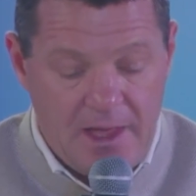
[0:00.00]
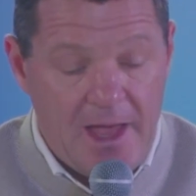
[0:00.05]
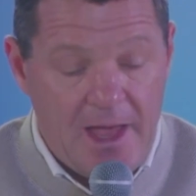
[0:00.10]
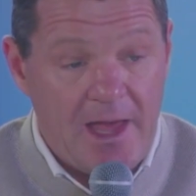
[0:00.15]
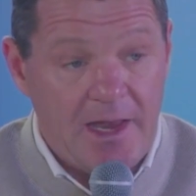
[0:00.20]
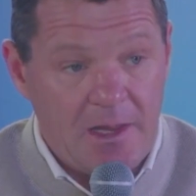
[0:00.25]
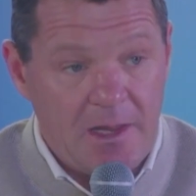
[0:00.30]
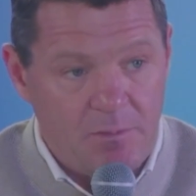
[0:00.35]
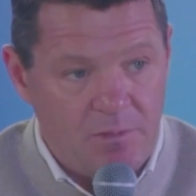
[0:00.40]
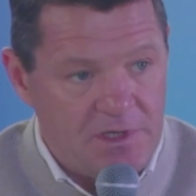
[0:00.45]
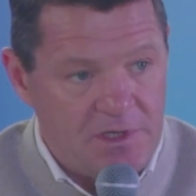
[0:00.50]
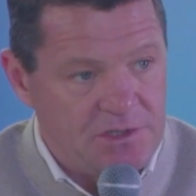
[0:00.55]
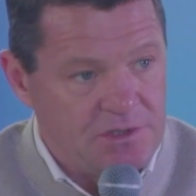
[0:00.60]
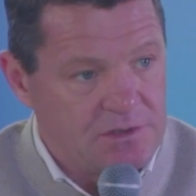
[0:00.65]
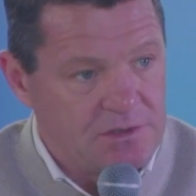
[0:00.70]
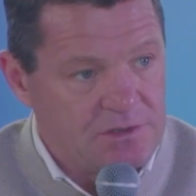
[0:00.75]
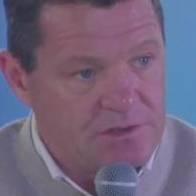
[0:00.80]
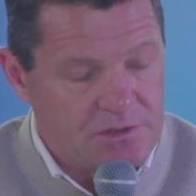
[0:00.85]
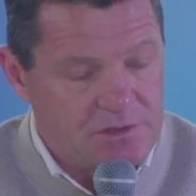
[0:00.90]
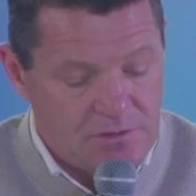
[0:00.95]
and
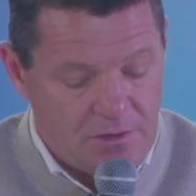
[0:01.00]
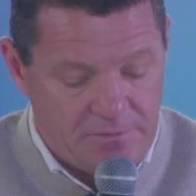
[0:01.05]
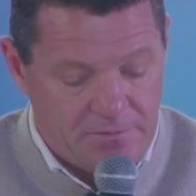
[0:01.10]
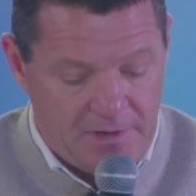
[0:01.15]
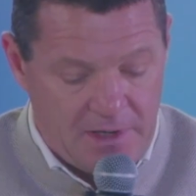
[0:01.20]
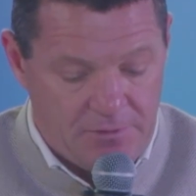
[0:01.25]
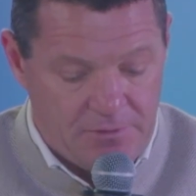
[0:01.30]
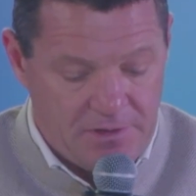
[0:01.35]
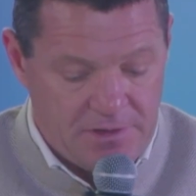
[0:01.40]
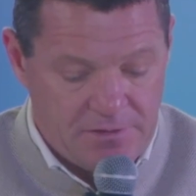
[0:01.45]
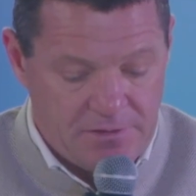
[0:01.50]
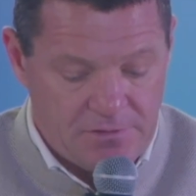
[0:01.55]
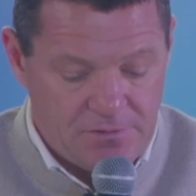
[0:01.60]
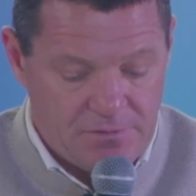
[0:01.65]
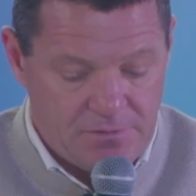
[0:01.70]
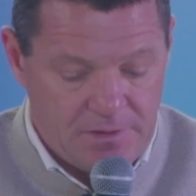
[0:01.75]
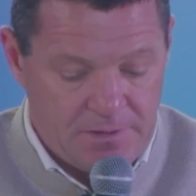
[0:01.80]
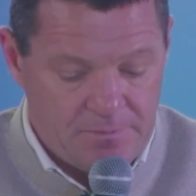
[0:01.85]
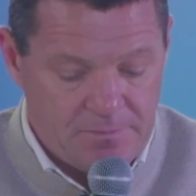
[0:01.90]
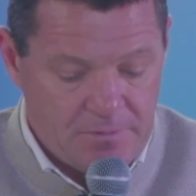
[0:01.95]
ambitions of our industry.